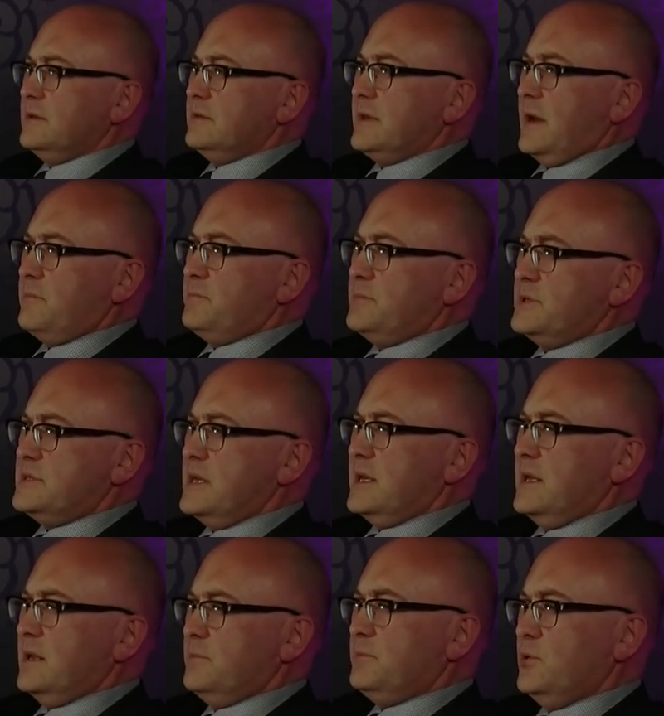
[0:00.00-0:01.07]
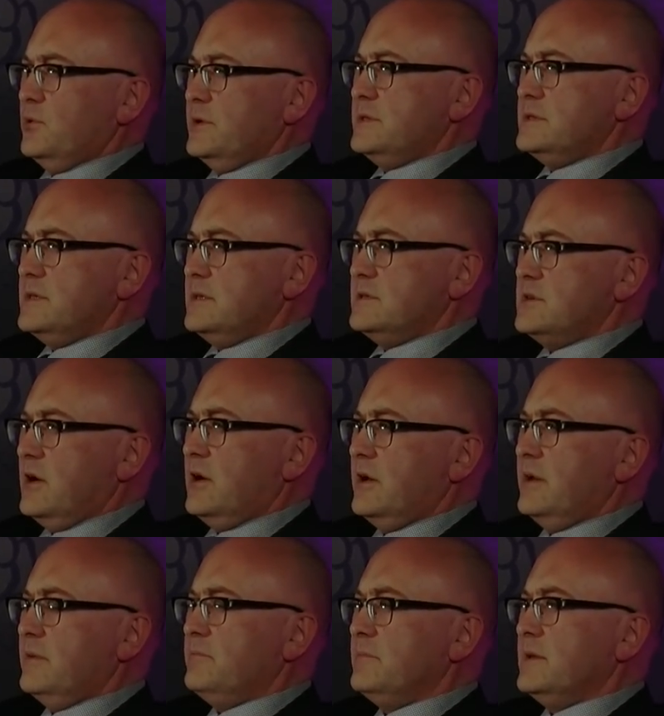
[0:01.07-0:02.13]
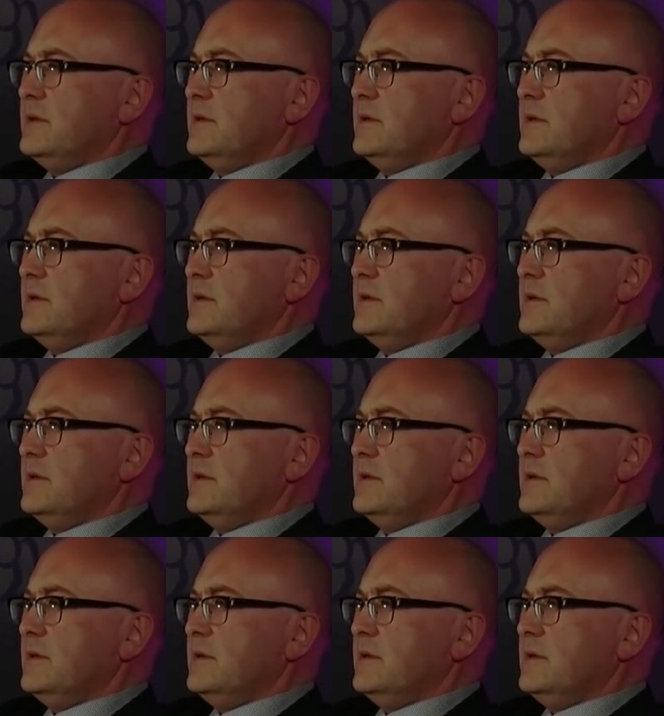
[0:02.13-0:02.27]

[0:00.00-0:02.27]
that particular point in time